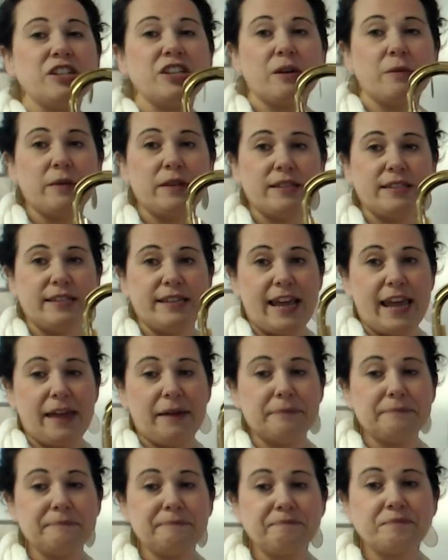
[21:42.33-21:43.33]
with today,
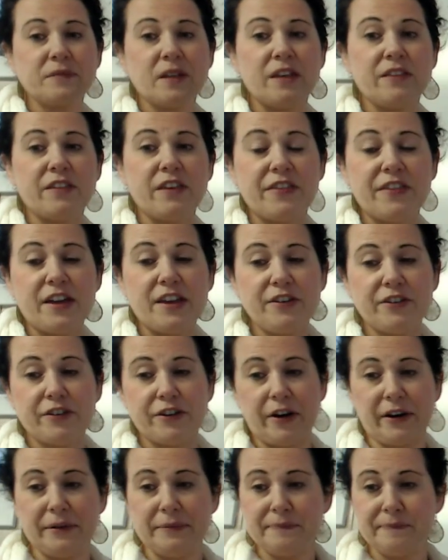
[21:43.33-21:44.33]
the
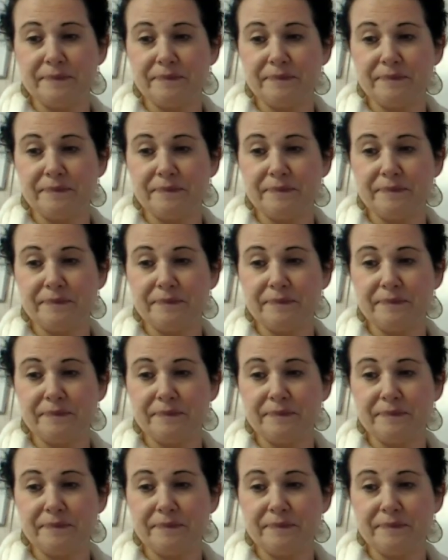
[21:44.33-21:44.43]
Thunderer.